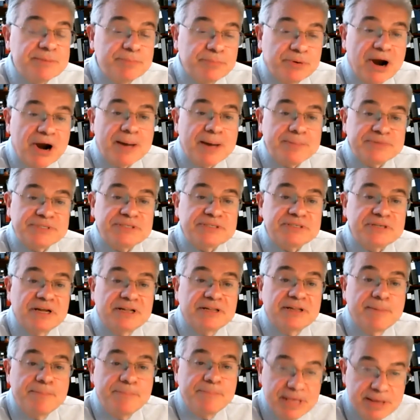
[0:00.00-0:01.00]
perhaps
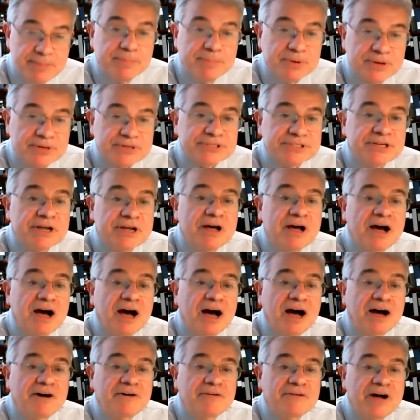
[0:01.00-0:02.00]
the peoples
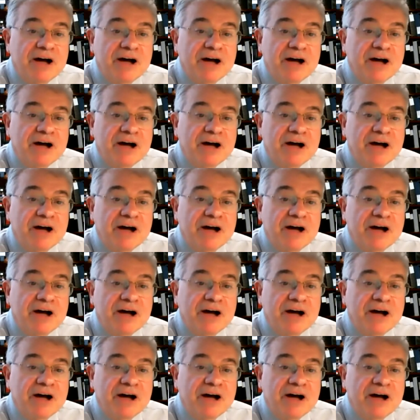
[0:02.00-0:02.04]
of,